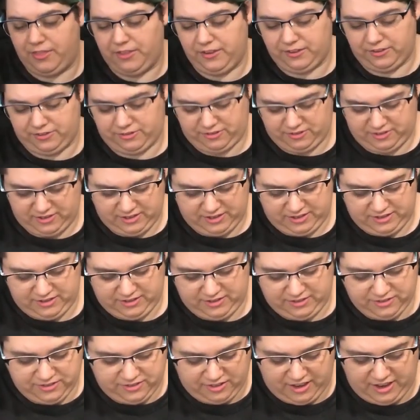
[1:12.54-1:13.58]
This
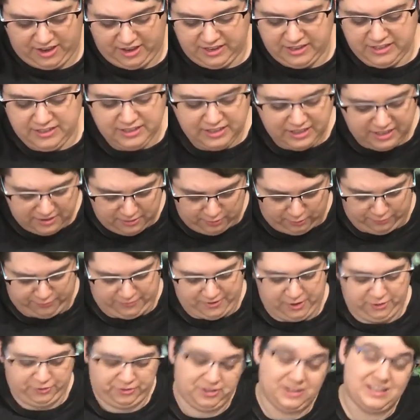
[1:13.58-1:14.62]
is a needle
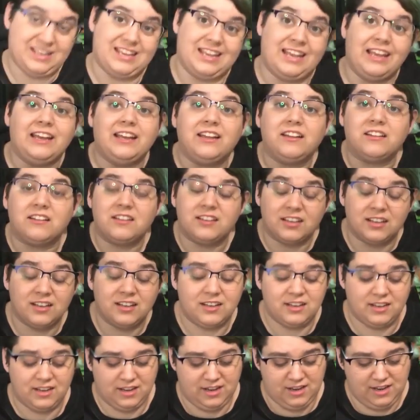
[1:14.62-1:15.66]
felting kit.
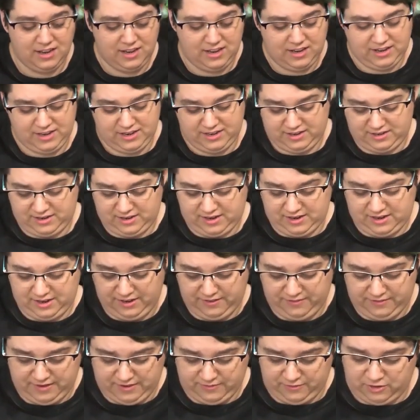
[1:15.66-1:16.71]
And I
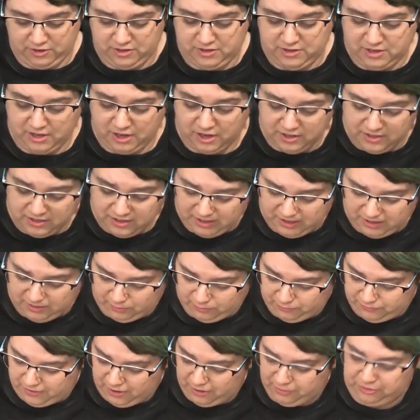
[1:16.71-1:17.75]
have never done
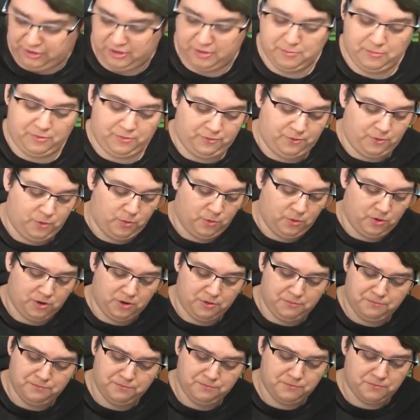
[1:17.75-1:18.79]
needle felting before.